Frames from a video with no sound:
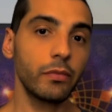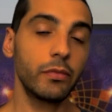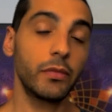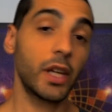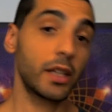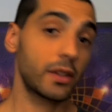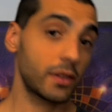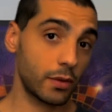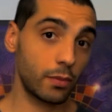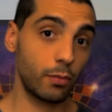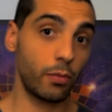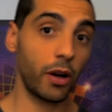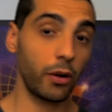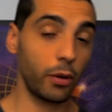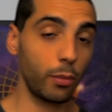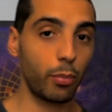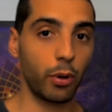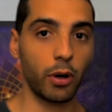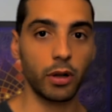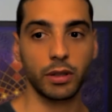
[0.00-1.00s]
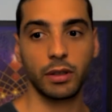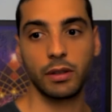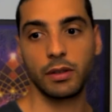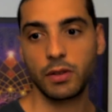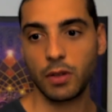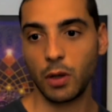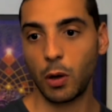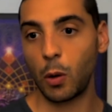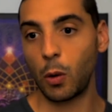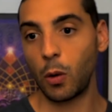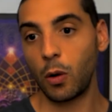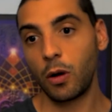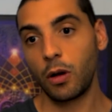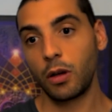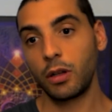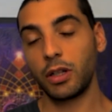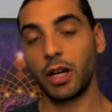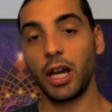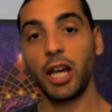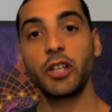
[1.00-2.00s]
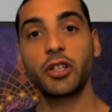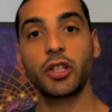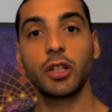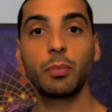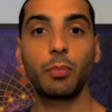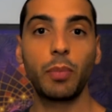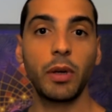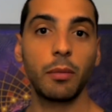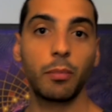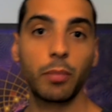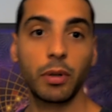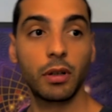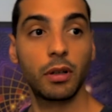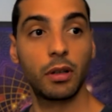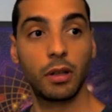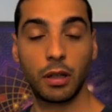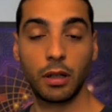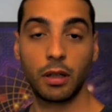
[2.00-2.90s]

That's very important. So, the ancient people,